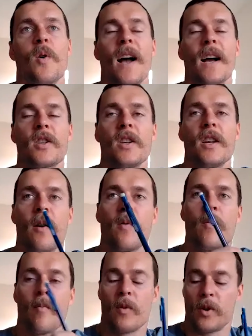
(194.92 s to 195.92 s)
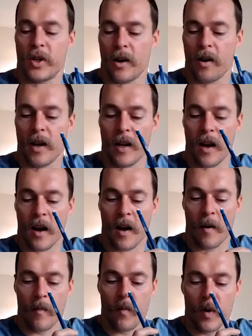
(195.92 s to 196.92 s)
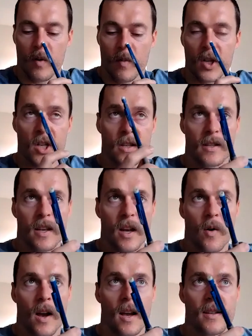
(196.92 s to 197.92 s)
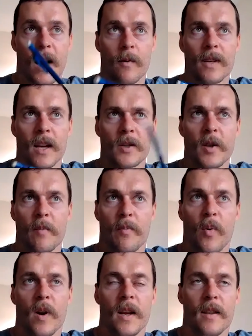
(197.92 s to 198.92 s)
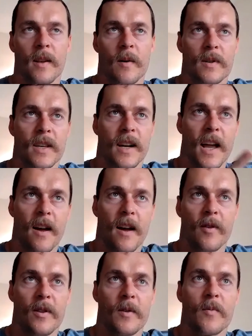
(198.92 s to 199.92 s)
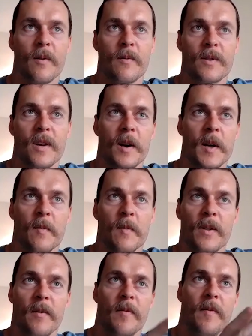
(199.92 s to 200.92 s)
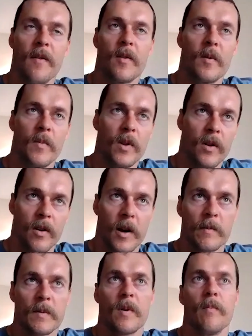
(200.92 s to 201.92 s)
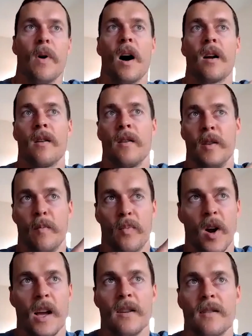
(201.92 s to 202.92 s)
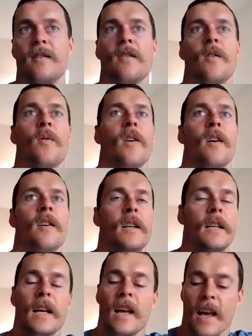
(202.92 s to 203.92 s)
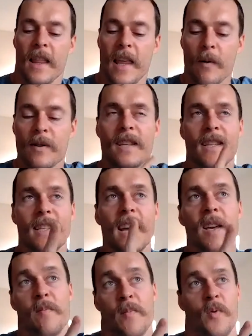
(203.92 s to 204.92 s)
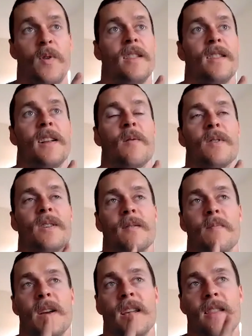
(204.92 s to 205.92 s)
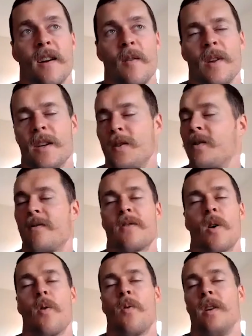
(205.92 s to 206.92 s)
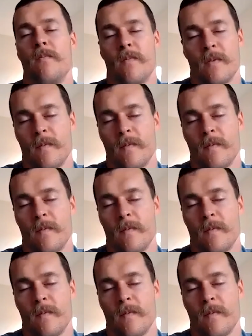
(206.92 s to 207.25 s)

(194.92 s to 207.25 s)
actually, I remembered, Sherry, when you mentioned COAs, that was actually a point that I was going to have when I was talking about the 500 milligrams per bottle and the price and so on. And that was the second point that I was going to make there, but it totally